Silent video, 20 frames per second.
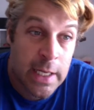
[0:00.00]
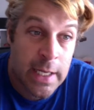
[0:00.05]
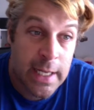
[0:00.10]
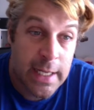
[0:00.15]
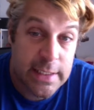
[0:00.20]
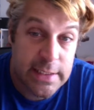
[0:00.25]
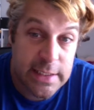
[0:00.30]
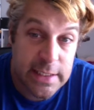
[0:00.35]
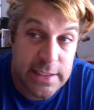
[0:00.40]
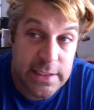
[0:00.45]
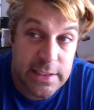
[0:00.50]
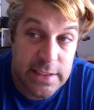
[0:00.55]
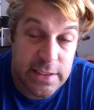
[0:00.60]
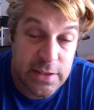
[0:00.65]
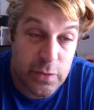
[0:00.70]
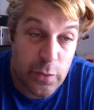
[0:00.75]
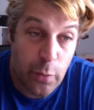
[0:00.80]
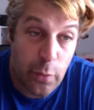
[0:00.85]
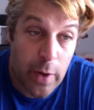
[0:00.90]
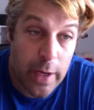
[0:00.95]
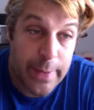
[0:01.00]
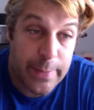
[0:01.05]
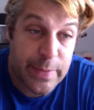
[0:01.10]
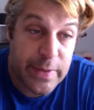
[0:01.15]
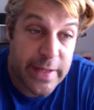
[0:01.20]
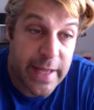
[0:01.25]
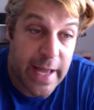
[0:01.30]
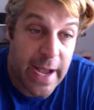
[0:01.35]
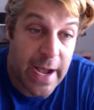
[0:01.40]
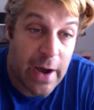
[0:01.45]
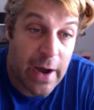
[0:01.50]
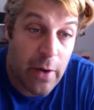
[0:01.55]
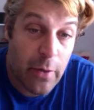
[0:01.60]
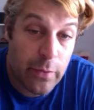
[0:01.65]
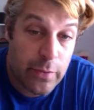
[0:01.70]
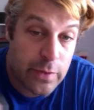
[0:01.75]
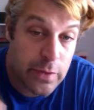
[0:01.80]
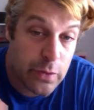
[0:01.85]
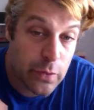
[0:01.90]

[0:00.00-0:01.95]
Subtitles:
It's easy to wipe down.